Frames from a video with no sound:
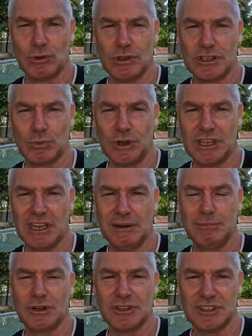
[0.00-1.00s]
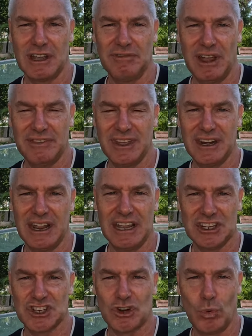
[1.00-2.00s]
level this weekend, because they've had that
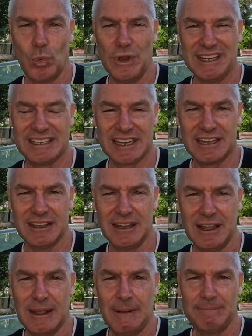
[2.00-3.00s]
extra week together,